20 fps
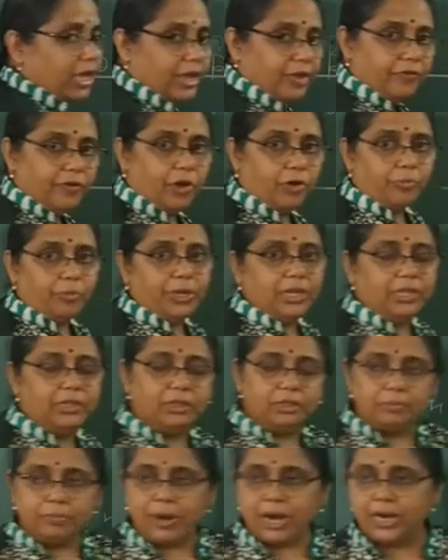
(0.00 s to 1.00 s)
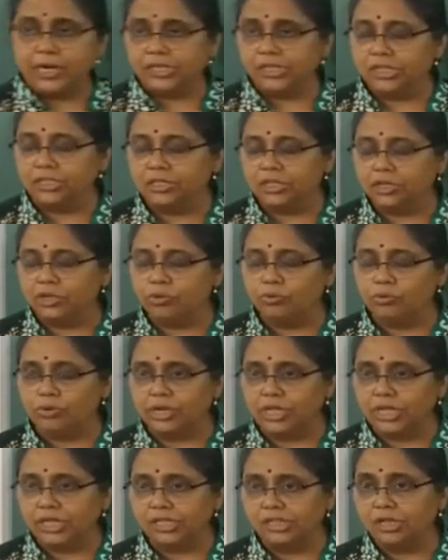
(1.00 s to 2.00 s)
have how many parts in the
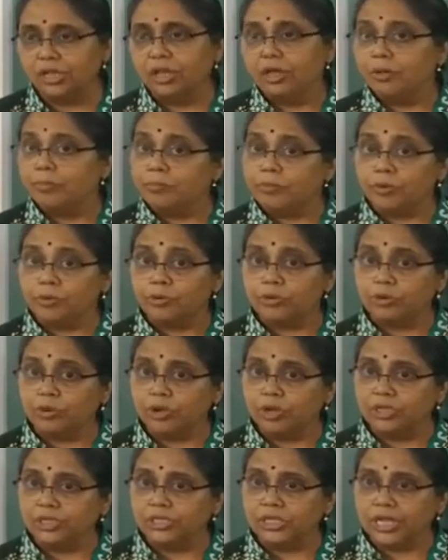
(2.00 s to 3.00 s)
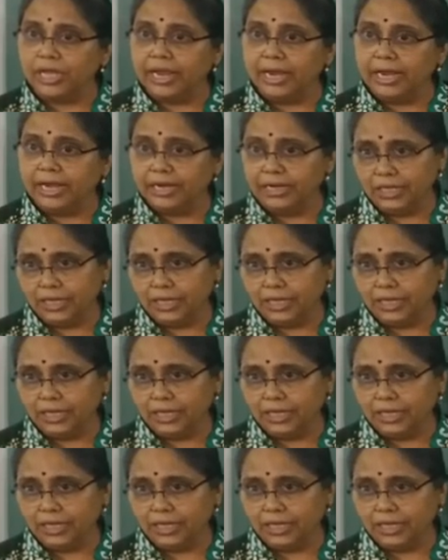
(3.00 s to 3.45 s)
nucleus? Protons and